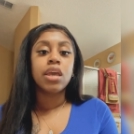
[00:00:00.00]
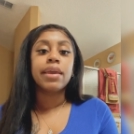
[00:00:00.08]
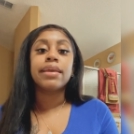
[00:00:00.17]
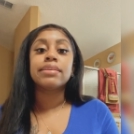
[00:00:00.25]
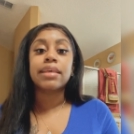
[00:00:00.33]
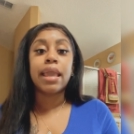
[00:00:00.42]

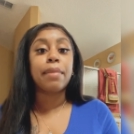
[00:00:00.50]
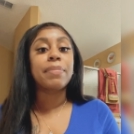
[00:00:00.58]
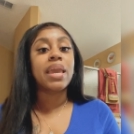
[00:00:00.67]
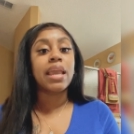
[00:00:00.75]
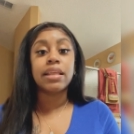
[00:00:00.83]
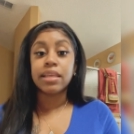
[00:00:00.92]
it's a
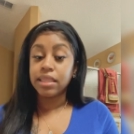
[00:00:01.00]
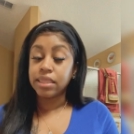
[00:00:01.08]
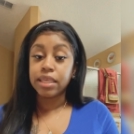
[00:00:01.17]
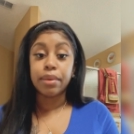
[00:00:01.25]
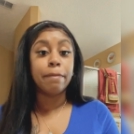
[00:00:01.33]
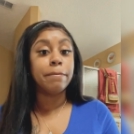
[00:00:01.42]
pain in
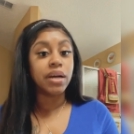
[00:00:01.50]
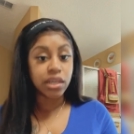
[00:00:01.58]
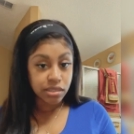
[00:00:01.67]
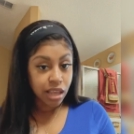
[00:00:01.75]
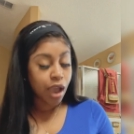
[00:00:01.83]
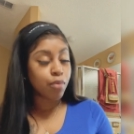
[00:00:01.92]
the
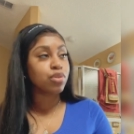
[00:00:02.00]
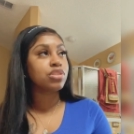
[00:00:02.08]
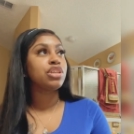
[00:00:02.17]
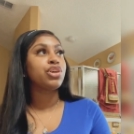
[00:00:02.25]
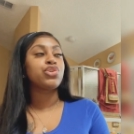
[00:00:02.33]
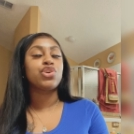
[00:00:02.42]
butt. I will
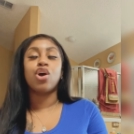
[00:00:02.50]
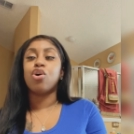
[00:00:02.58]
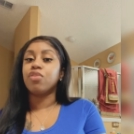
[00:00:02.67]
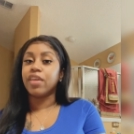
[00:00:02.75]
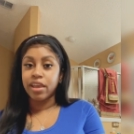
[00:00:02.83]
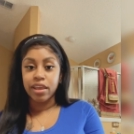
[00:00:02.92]
tell
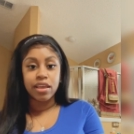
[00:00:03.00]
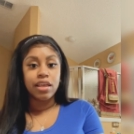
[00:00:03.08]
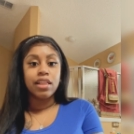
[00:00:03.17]
y'all that.